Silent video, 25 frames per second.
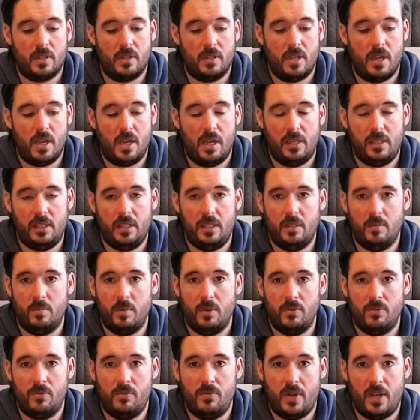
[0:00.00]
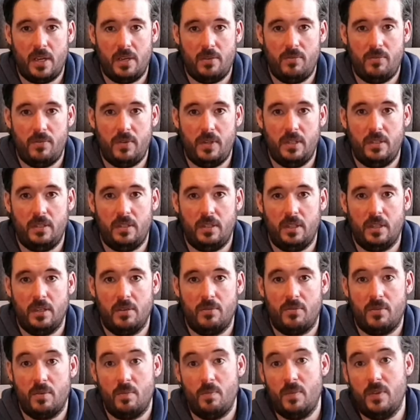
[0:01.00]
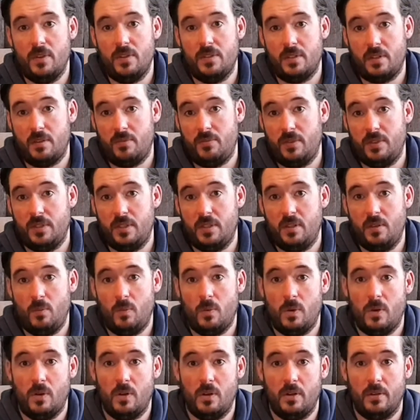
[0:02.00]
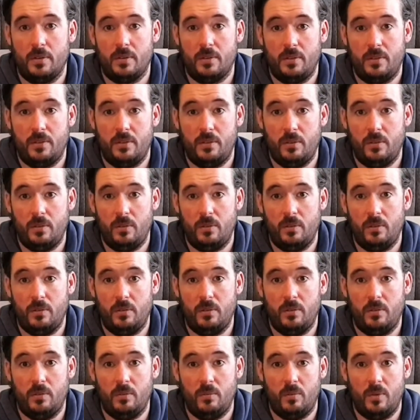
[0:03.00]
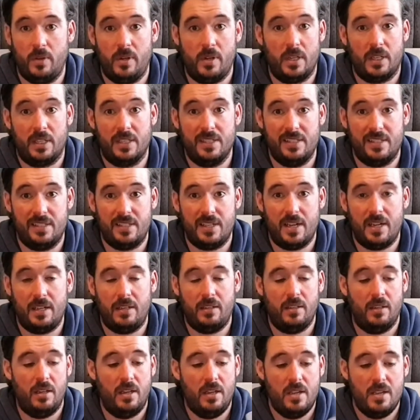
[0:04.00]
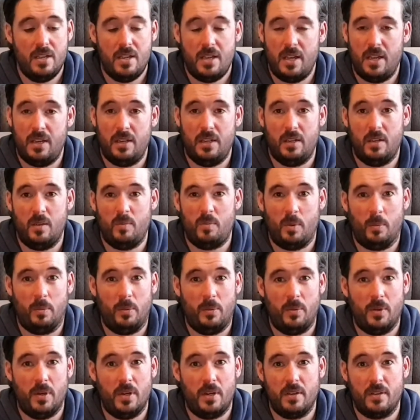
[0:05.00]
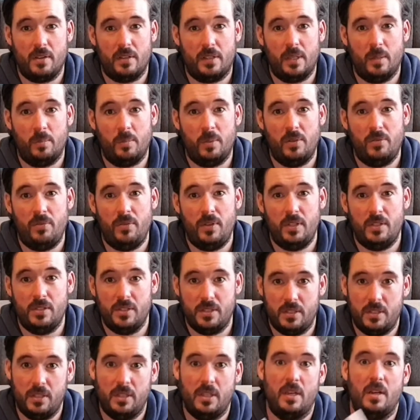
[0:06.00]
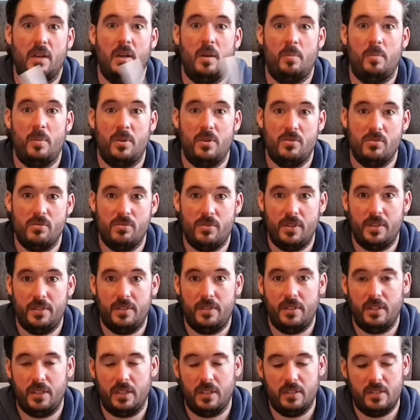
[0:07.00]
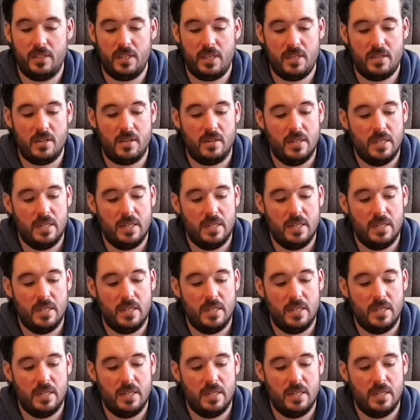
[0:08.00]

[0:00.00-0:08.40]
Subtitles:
I need about 5 feet to get from the surface of the water to where I can stand, and then I'd probably want another couple of feet just to get it up and over into the container.